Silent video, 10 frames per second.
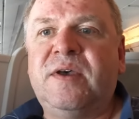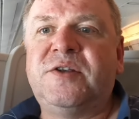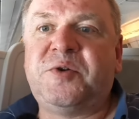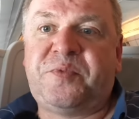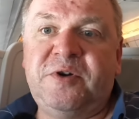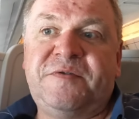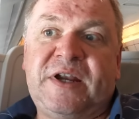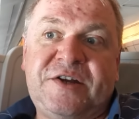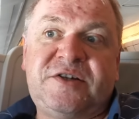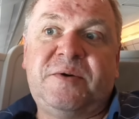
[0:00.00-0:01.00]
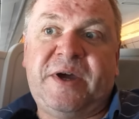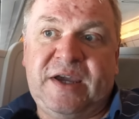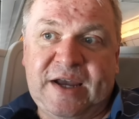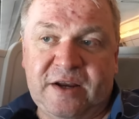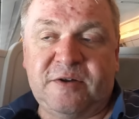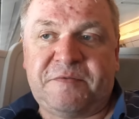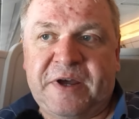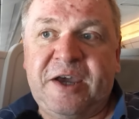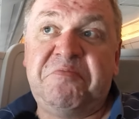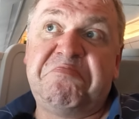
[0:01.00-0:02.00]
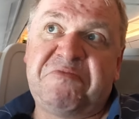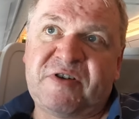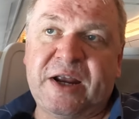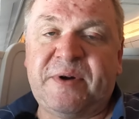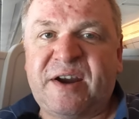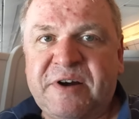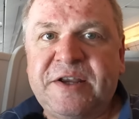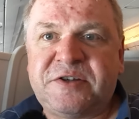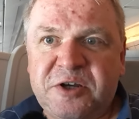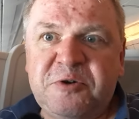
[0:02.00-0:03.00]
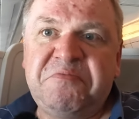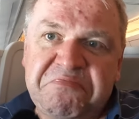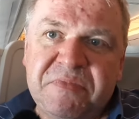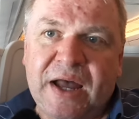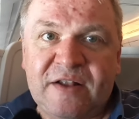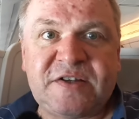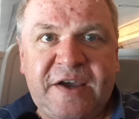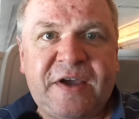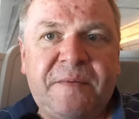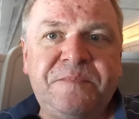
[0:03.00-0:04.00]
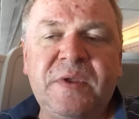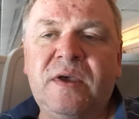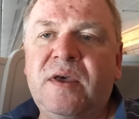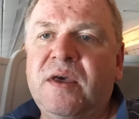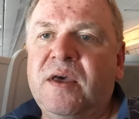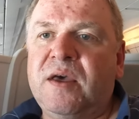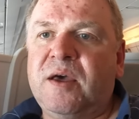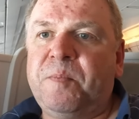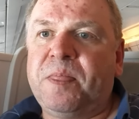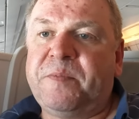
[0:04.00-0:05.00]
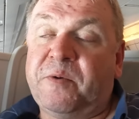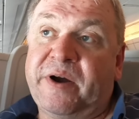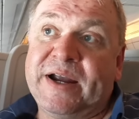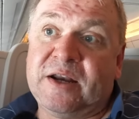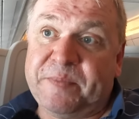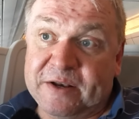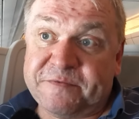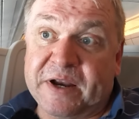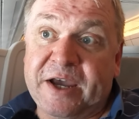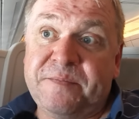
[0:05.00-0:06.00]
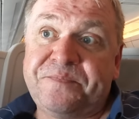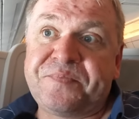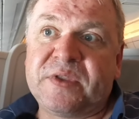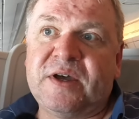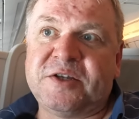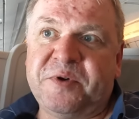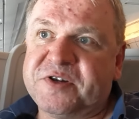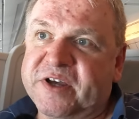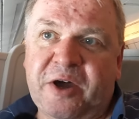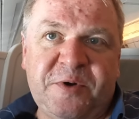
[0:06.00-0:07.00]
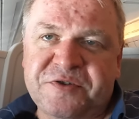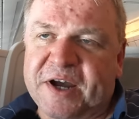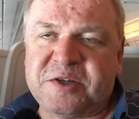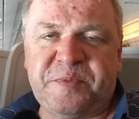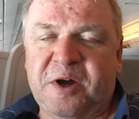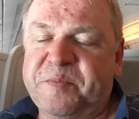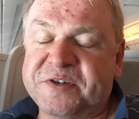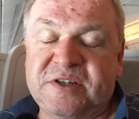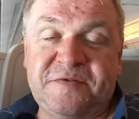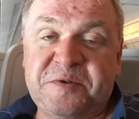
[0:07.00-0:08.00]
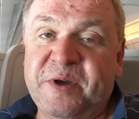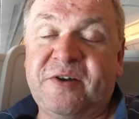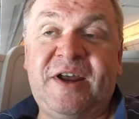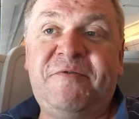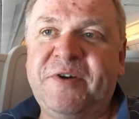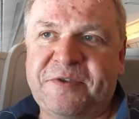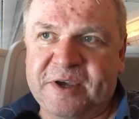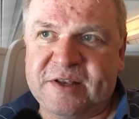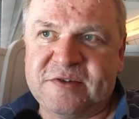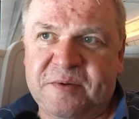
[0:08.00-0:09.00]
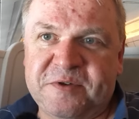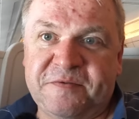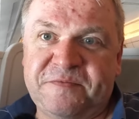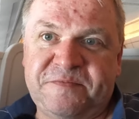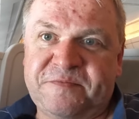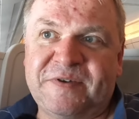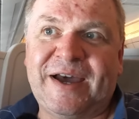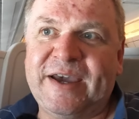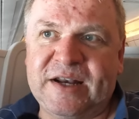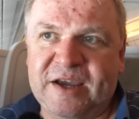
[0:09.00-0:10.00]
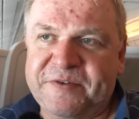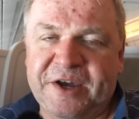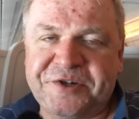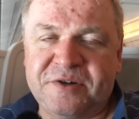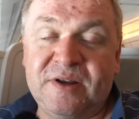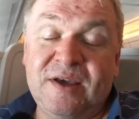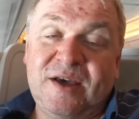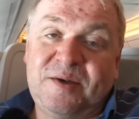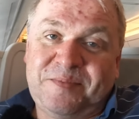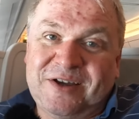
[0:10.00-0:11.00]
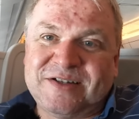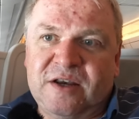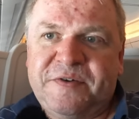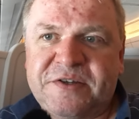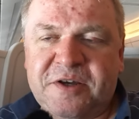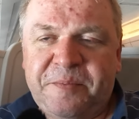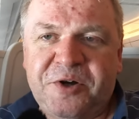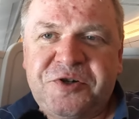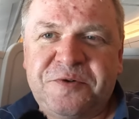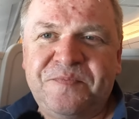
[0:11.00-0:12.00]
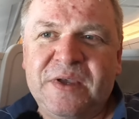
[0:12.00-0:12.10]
to prove that actually where you get a good flight, credit where credit's due, I'll say that. But where I get a bad flight, as much as I always try to put a positive spin on everything in terms of flying and aviation, because I love it so much,